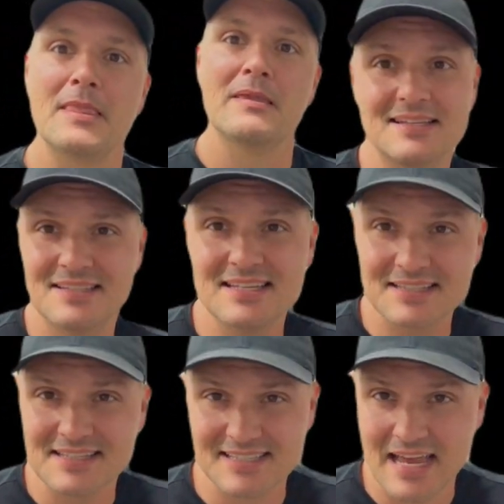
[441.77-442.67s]
Is this
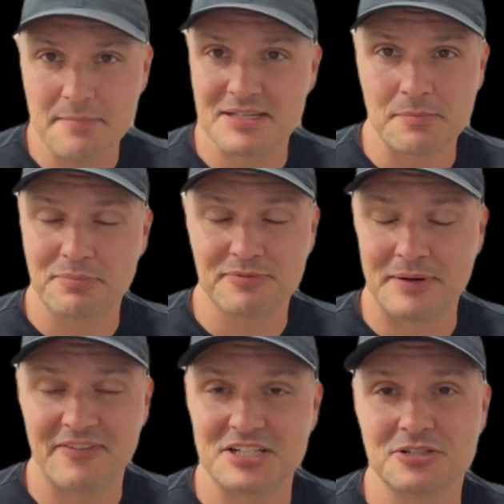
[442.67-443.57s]
the same as a
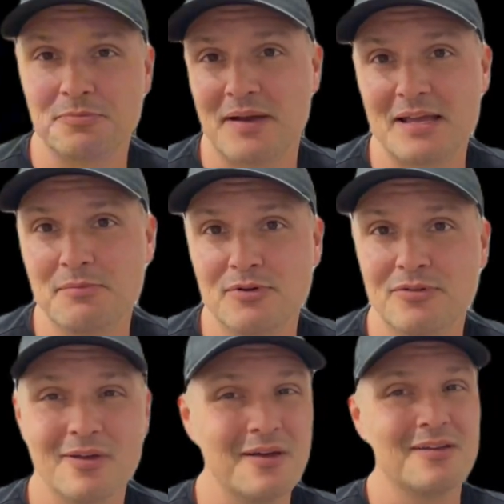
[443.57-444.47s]
professional paint booth?